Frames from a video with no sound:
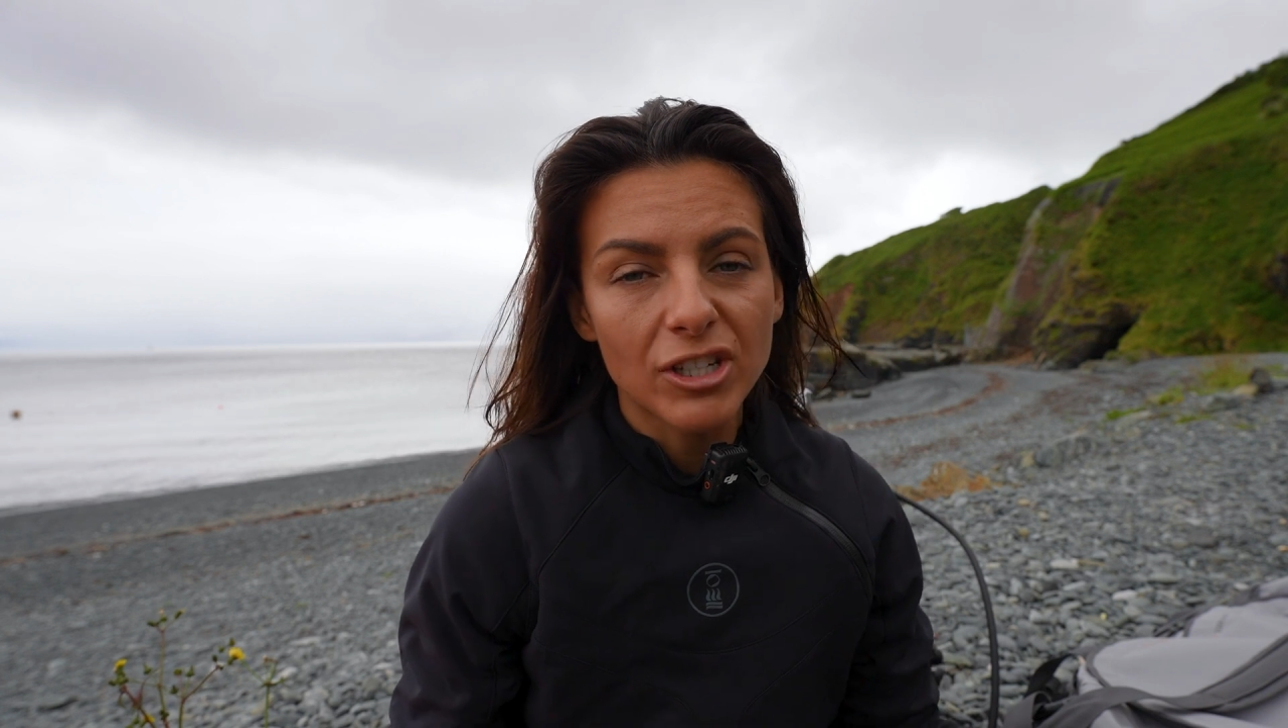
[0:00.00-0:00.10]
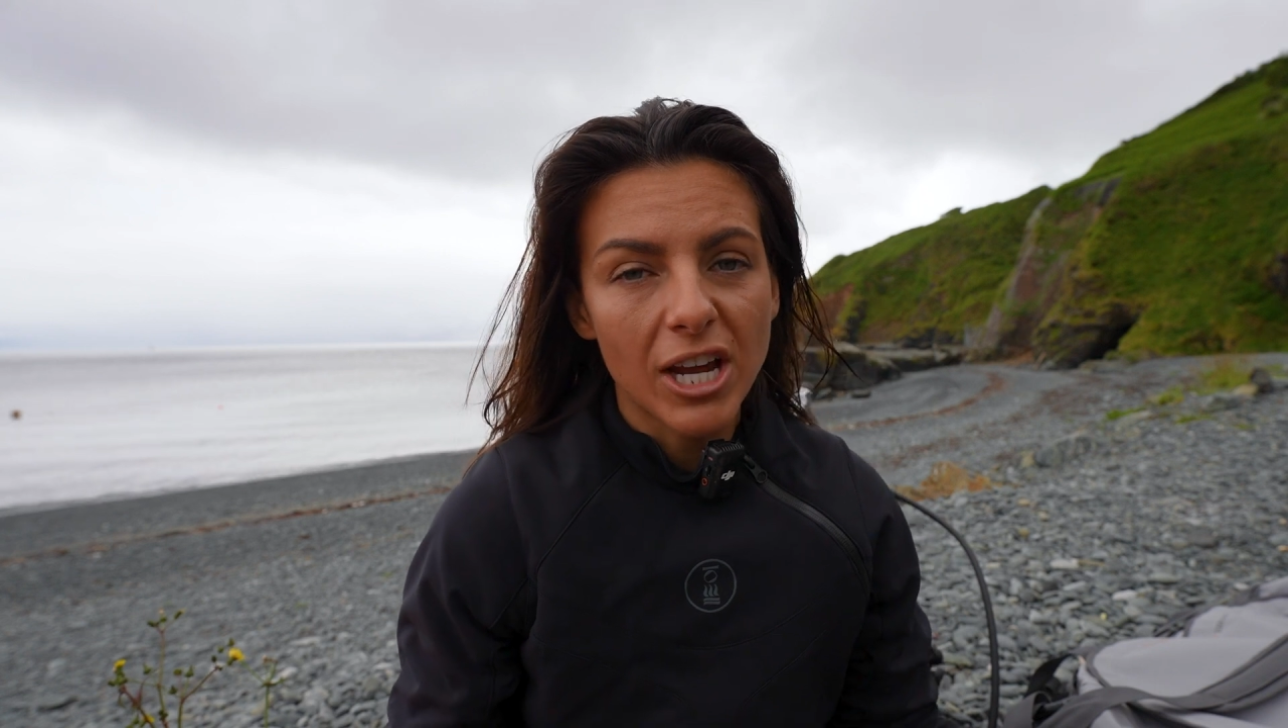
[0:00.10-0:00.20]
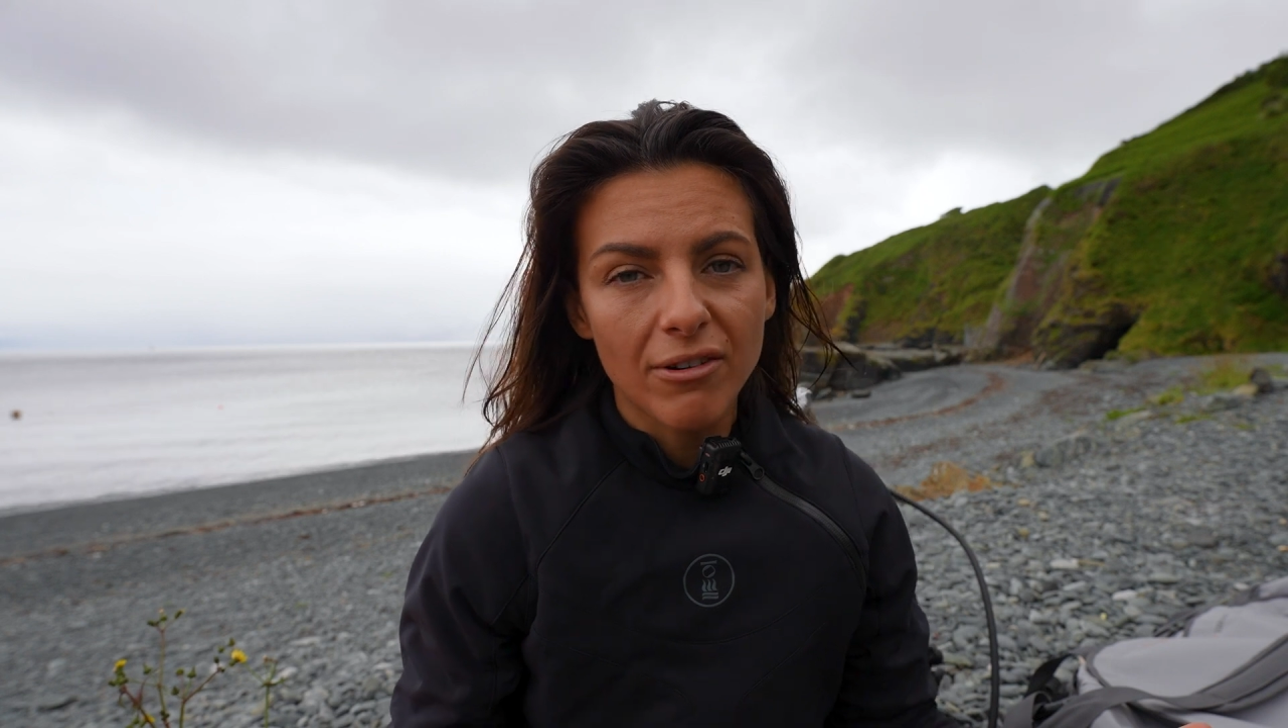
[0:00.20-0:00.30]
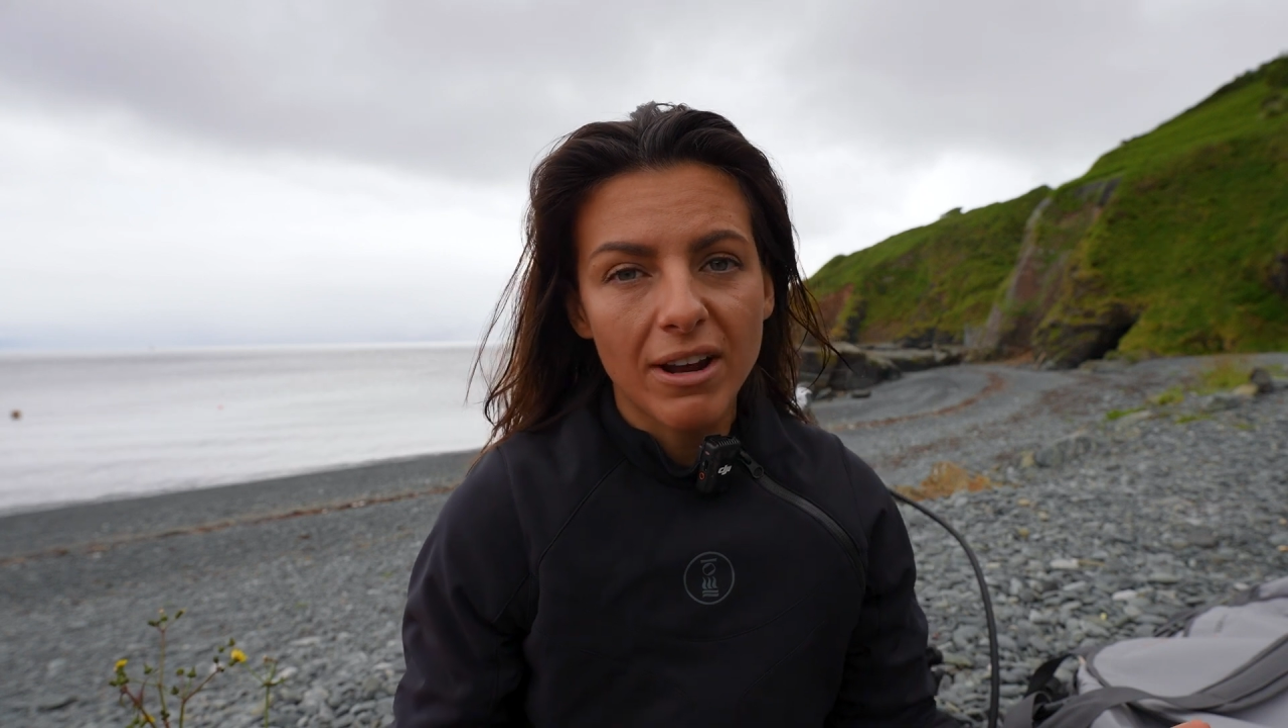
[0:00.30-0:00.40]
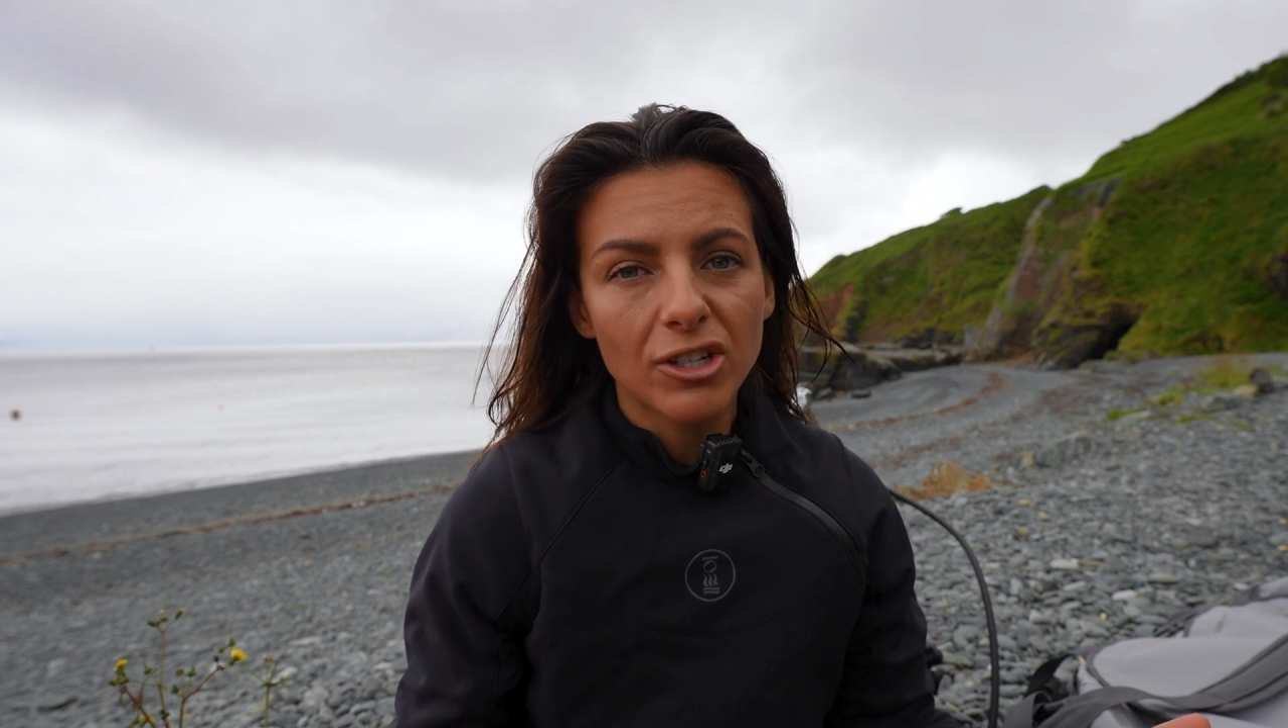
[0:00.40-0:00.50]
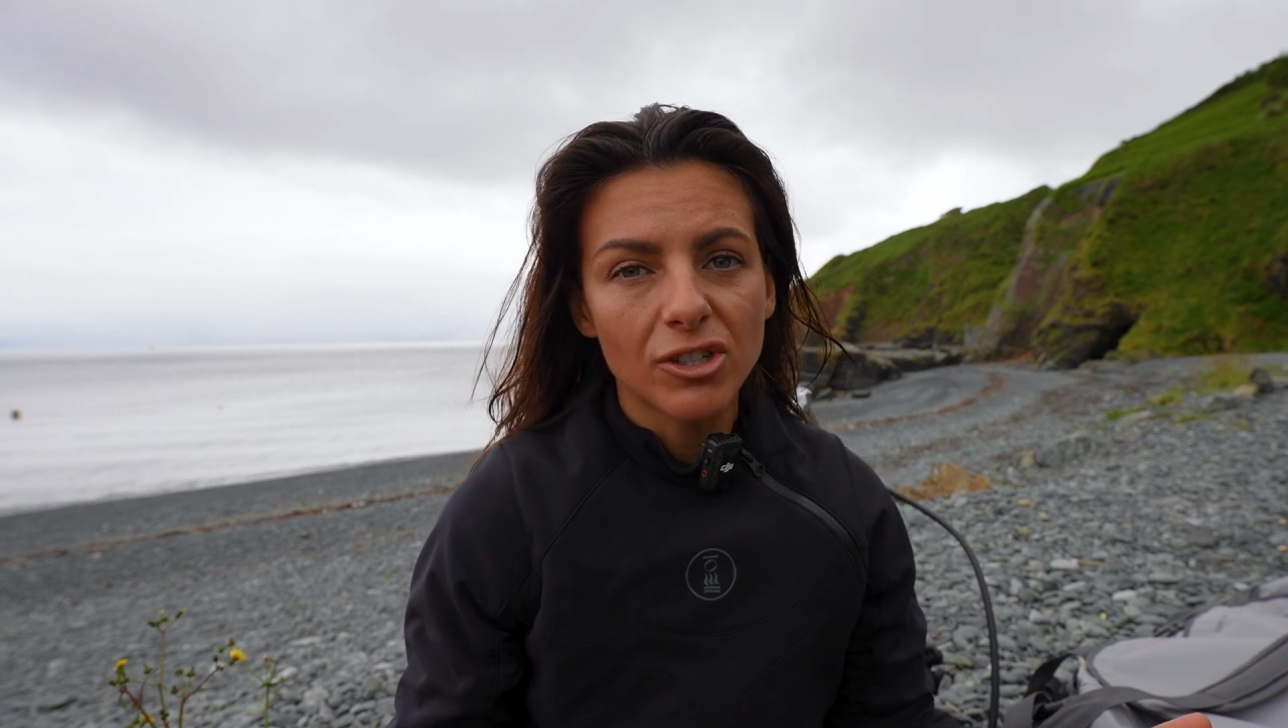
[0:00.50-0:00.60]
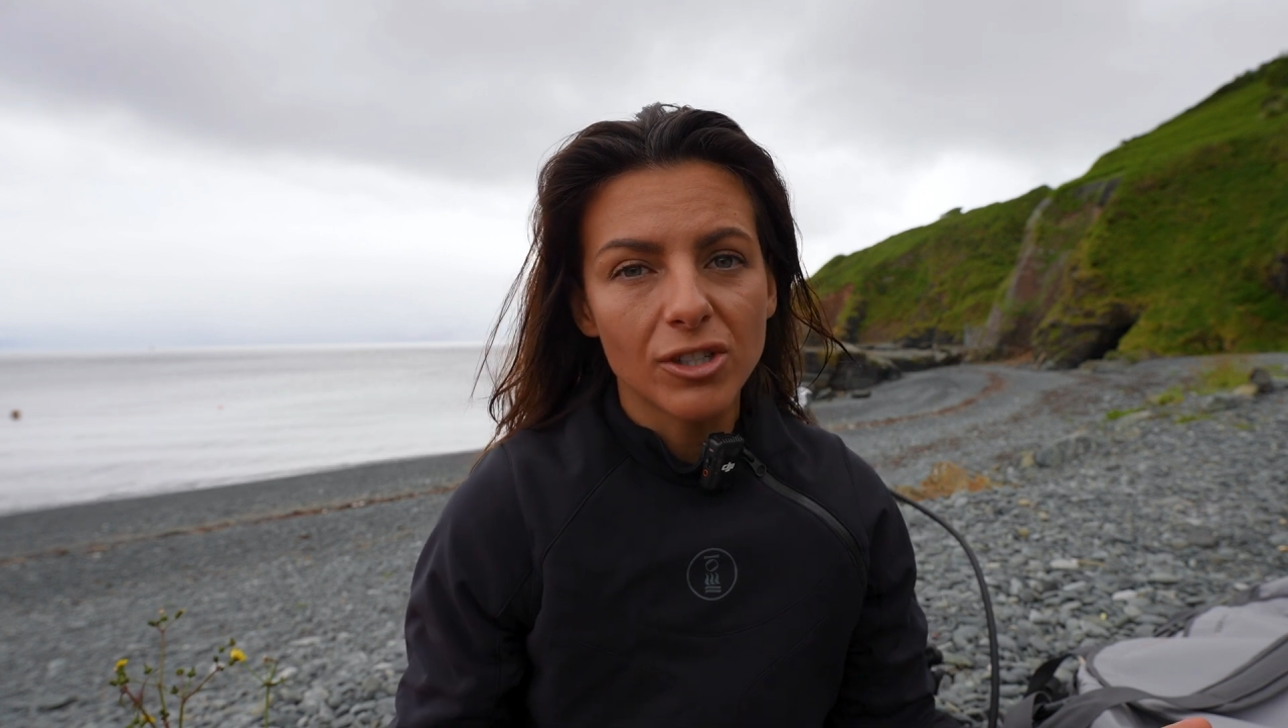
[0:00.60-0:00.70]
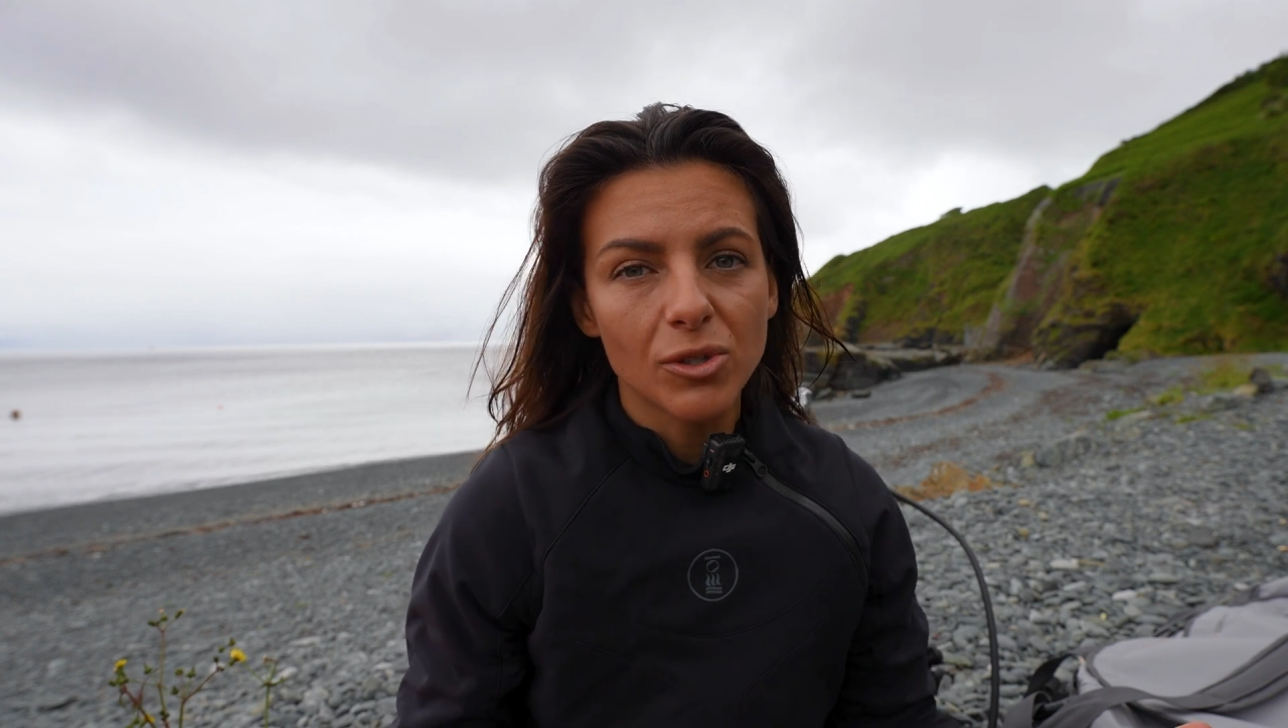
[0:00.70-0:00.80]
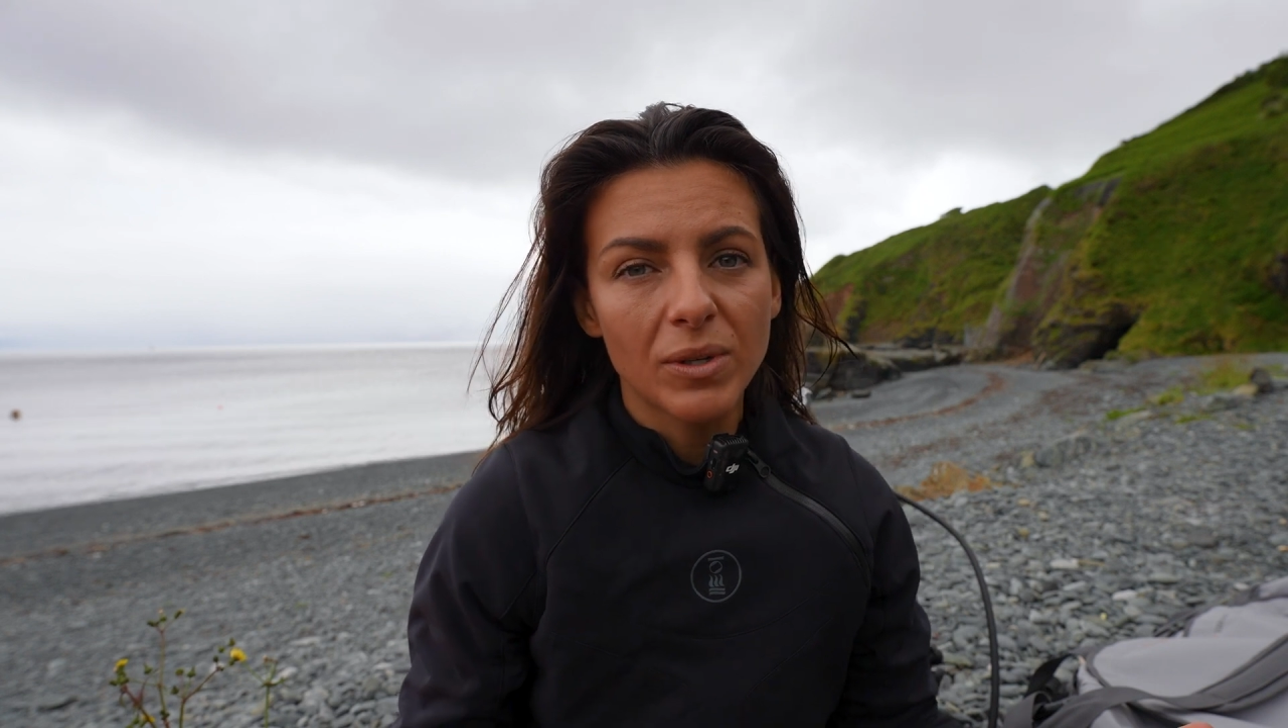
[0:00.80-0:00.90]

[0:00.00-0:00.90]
generations.